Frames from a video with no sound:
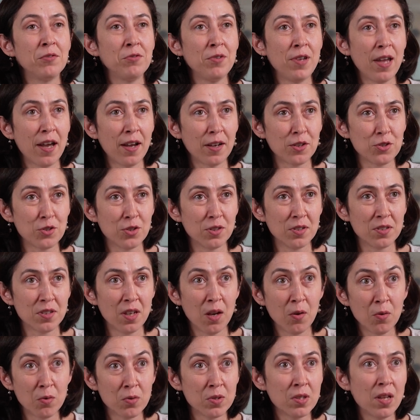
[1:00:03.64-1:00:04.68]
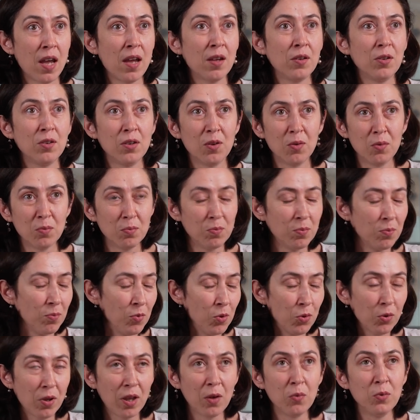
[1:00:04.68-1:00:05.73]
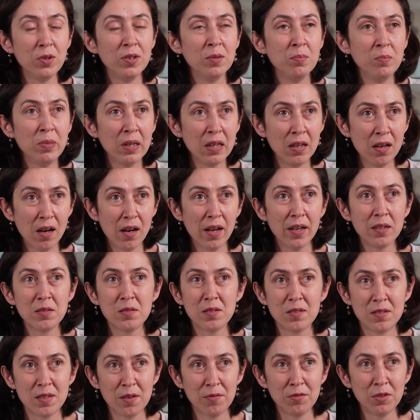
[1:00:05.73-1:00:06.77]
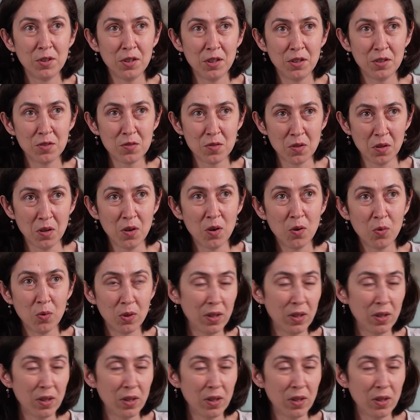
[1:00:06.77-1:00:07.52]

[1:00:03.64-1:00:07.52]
reactions? How was I, looking with the big eyes 7 years ago,